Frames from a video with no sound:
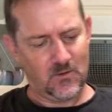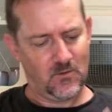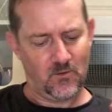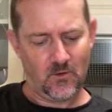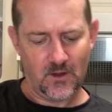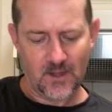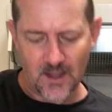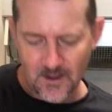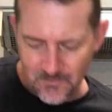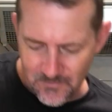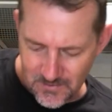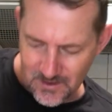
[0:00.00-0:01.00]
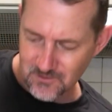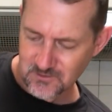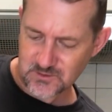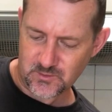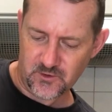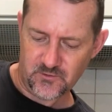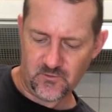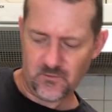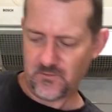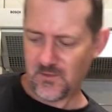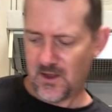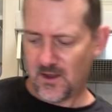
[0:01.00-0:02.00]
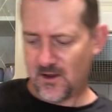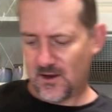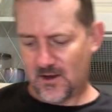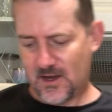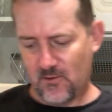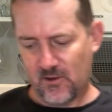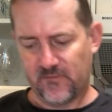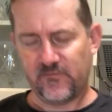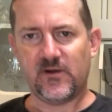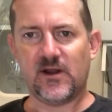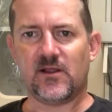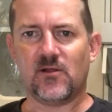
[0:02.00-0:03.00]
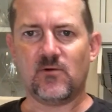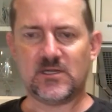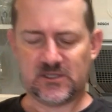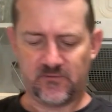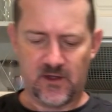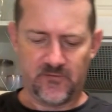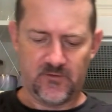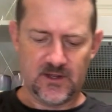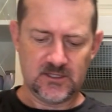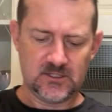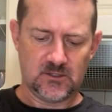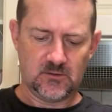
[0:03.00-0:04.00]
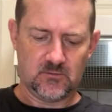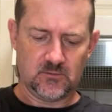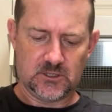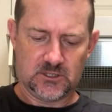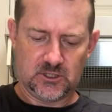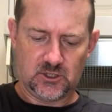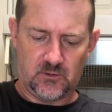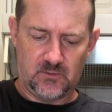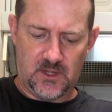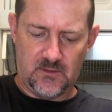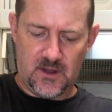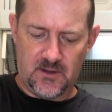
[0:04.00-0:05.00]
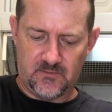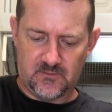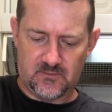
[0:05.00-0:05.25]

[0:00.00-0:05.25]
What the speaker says: Oh yum, that looks beautiful. Now we can fit in the rest of our figs and just chop them up.